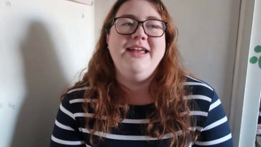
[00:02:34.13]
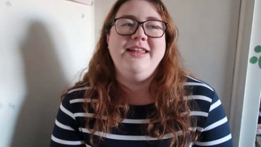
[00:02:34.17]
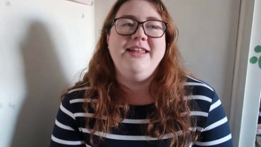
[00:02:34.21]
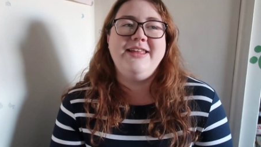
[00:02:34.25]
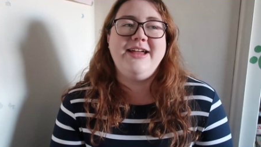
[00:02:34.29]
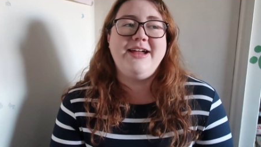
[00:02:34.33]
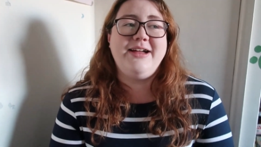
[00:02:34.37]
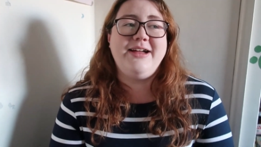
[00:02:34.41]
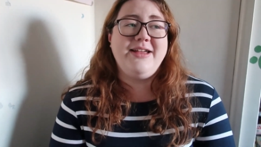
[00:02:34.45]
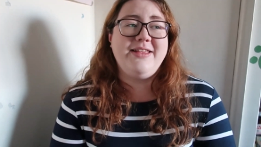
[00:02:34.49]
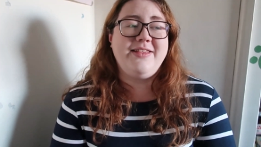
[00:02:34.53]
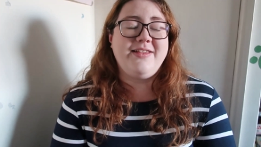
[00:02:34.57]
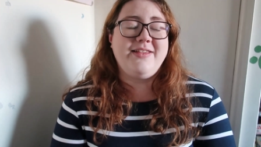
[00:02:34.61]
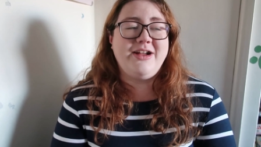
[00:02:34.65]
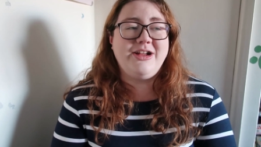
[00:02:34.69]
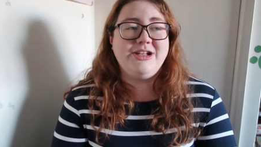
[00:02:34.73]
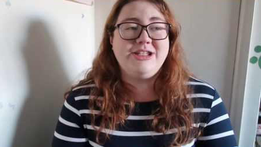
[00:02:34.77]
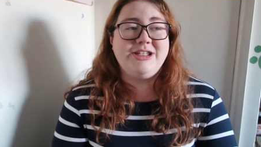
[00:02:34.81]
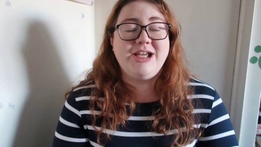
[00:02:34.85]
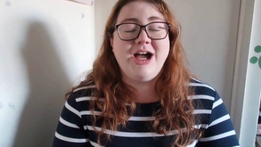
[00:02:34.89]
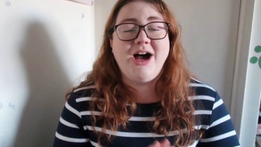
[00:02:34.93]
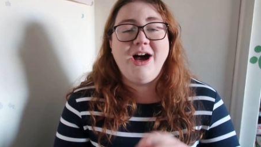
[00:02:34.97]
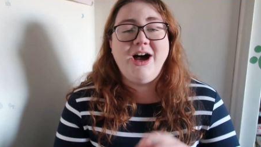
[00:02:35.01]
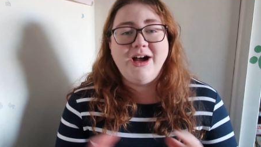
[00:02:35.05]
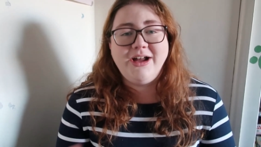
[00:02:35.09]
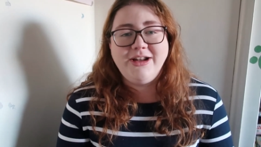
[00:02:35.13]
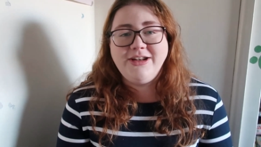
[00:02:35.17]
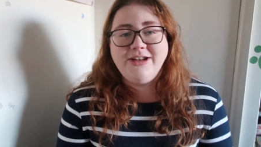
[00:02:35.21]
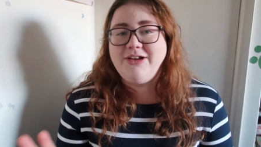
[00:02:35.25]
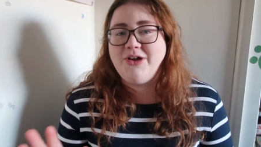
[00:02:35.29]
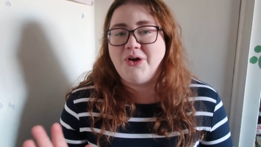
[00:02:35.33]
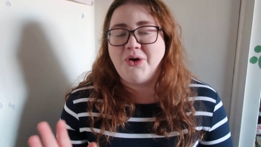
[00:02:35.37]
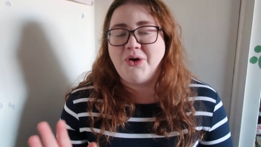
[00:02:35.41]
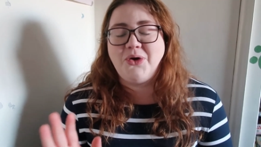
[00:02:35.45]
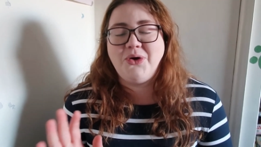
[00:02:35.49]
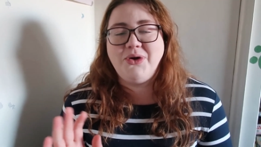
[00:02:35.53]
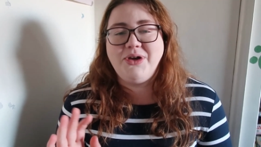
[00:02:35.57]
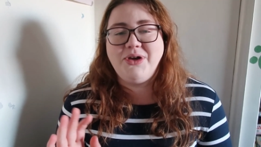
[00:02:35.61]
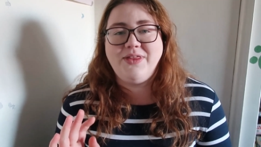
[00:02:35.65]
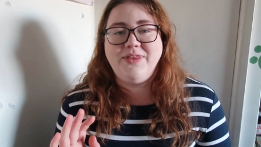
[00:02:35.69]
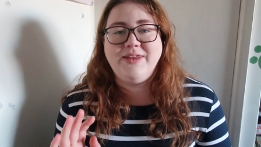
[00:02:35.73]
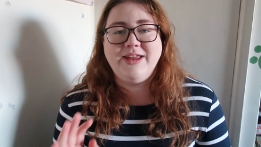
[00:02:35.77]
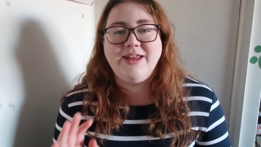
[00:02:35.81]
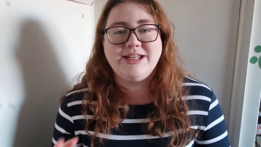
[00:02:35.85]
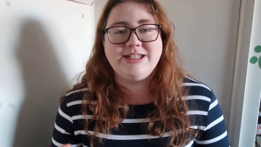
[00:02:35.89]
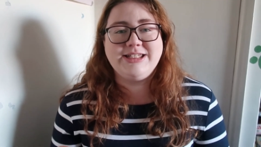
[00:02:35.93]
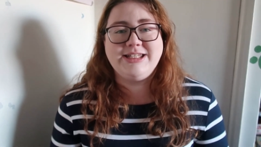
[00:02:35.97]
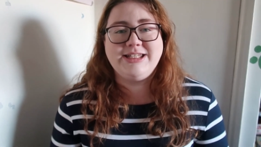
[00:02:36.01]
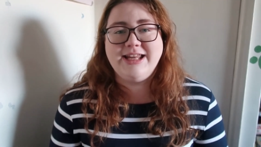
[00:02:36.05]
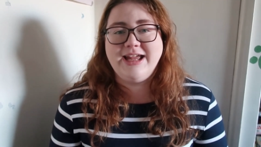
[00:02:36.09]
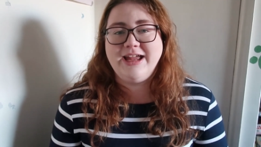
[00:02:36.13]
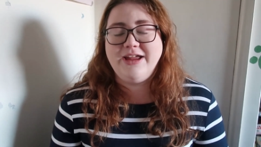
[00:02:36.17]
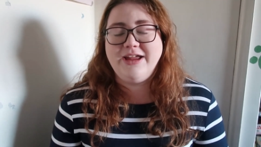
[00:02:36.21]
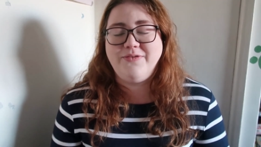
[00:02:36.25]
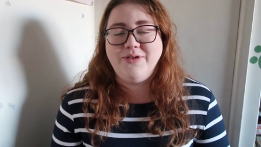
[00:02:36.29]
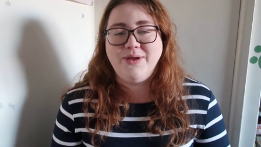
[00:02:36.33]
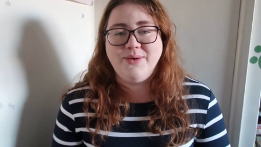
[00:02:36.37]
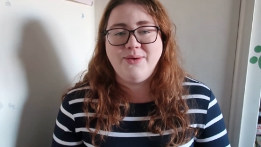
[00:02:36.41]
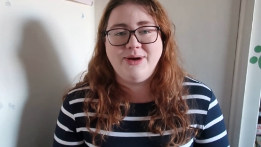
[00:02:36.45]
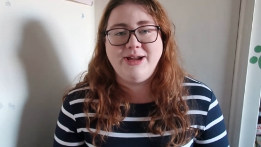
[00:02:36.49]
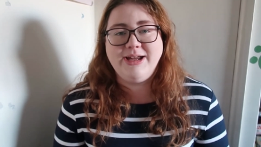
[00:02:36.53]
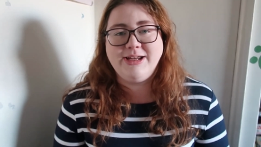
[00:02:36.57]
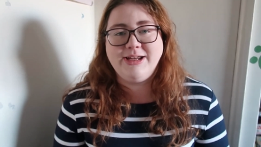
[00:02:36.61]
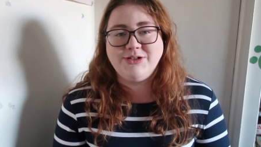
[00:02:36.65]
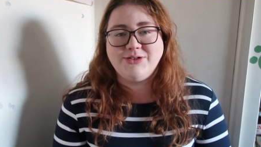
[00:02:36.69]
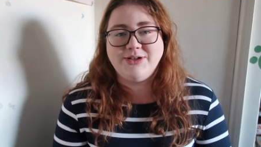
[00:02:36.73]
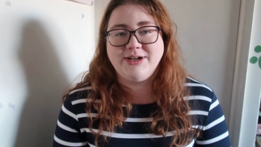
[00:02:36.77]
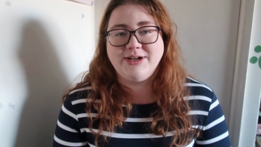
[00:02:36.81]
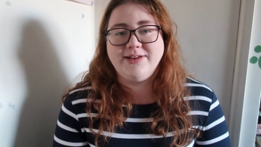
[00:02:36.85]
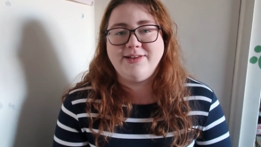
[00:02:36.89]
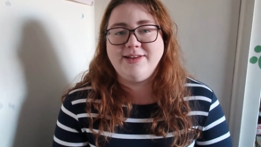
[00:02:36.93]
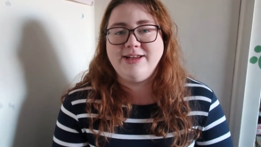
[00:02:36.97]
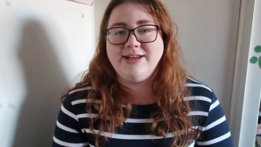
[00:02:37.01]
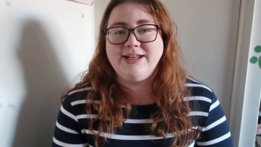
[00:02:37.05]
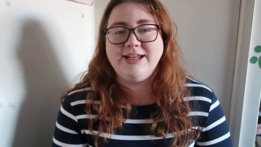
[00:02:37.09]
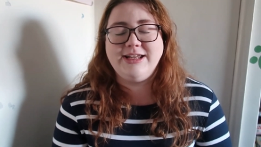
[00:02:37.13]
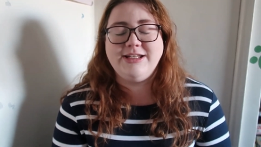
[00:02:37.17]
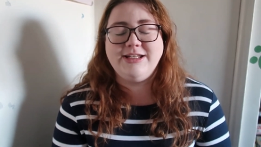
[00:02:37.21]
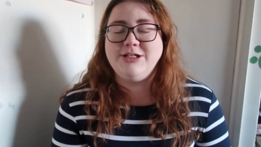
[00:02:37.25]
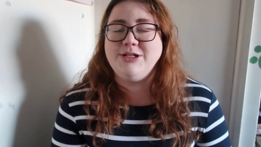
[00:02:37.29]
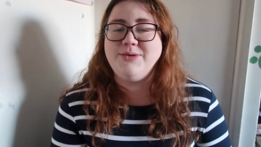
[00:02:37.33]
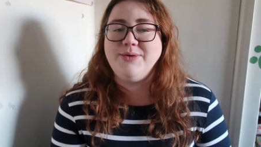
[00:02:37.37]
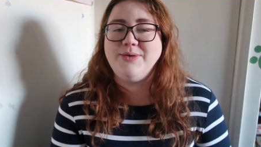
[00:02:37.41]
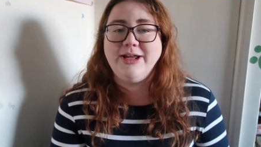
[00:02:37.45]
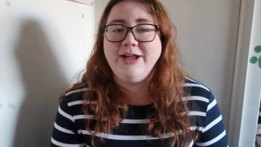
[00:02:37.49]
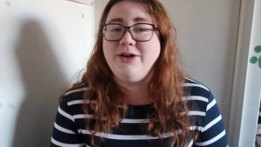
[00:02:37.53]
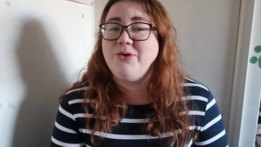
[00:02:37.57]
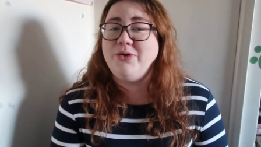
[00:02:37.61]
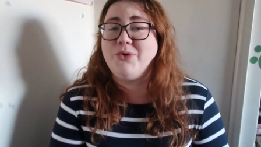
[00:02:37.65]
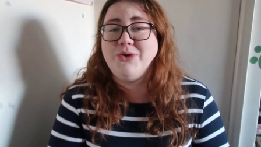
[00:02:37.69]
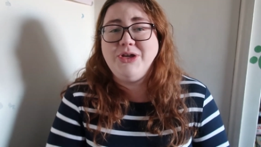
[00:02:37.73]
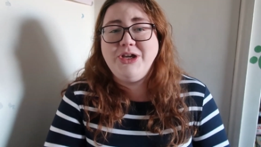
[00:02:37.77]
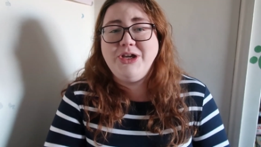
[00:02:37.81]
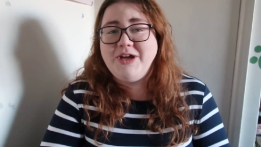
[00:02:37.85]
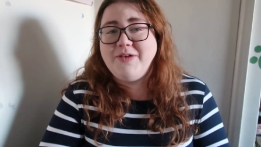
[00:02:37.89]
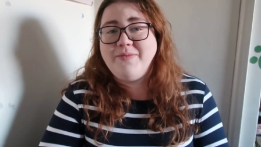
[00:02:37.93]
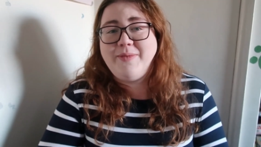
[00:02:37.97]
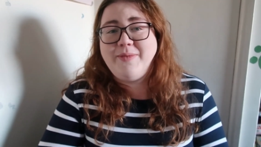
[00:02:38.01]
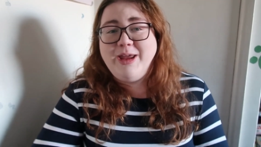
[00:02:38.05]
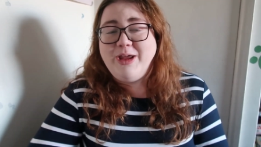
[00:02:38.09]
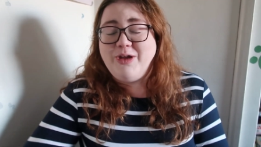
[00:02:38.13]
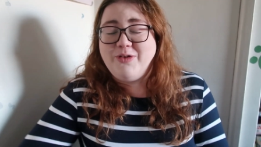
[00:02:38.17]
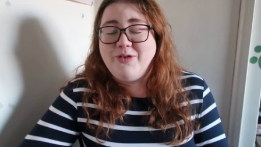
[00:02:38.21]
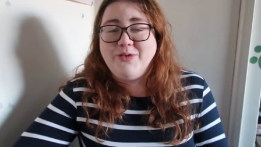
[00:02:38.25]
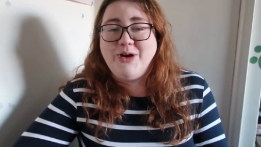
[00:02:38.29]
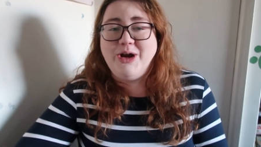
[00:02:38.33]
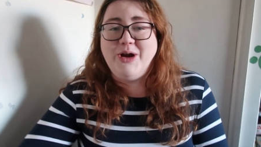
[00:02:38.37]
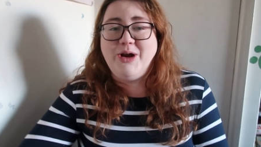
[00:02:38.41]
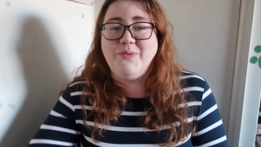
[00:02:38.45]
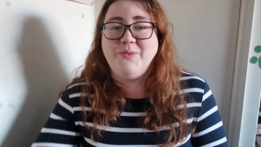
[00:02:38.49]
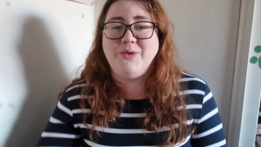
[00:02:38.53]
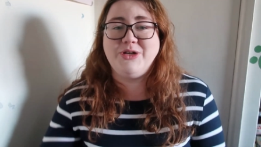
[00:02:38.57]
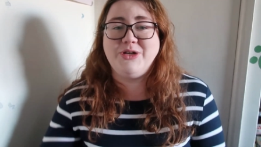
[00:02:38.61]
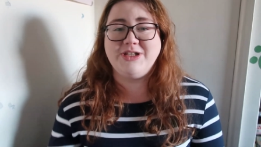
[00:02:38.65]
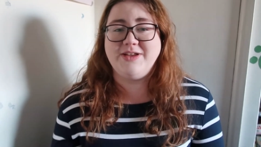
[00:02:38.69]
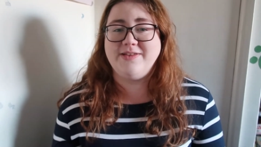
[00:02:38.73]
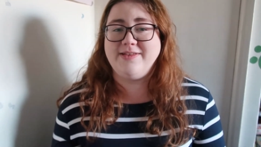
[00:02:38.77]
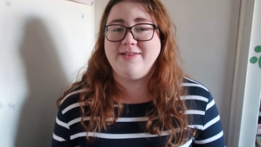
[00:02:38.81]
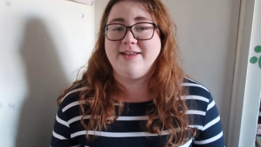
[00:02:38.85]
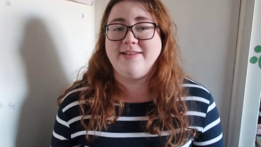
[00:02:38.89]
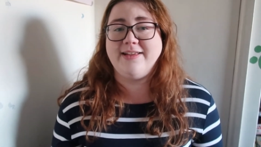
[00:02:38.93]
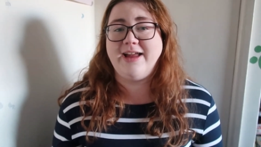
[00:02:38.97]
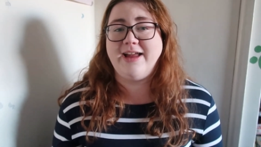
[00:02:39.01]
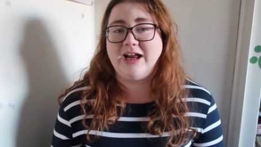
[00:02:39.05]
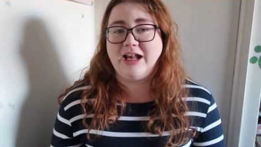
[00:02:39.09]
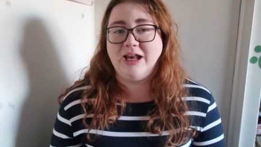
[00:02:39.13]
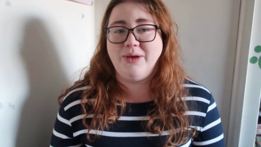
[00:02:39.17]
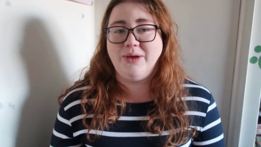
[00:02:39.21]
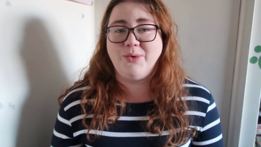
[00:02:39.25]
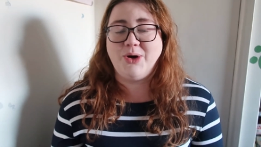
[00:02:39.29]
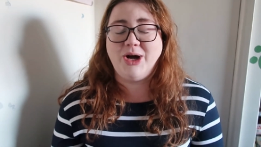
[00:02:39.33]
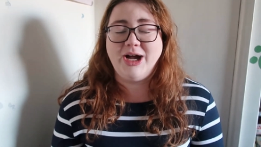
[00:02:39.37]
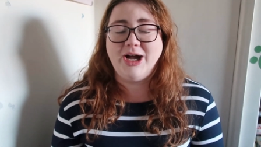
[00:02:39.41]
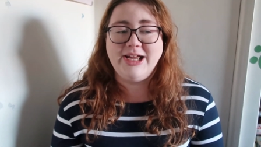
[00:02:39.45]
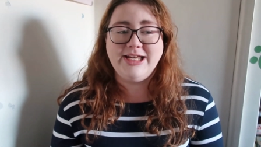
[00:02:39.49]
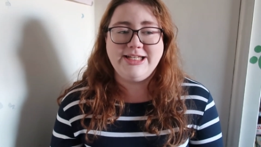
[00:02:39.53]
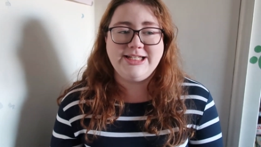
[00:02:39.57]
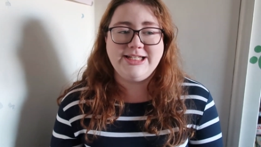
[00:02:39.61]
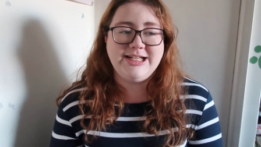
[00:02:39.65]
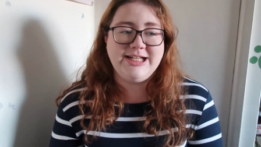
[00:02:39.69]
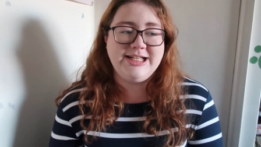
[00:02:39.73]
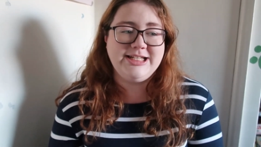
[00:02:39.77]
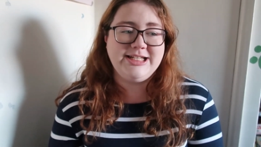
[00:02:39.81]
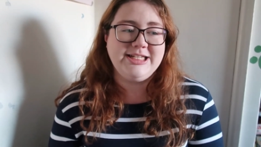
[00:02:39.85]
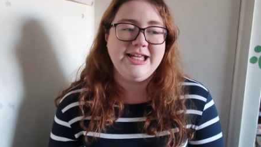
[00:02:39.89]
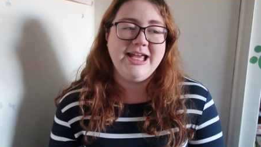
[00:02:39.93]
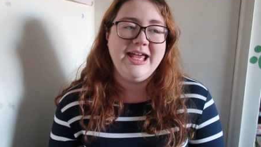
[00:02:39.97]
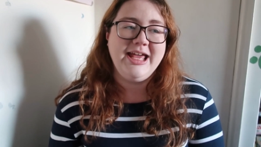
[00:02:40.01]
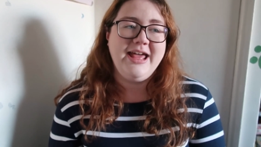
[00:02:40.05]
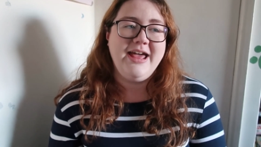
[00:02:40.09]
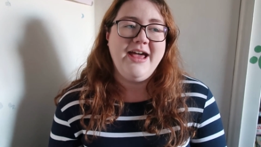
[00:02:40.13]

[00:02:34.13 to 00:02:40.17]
There's a ton on the internet if you are interested in doing it or you could make your own which is exactly what I did.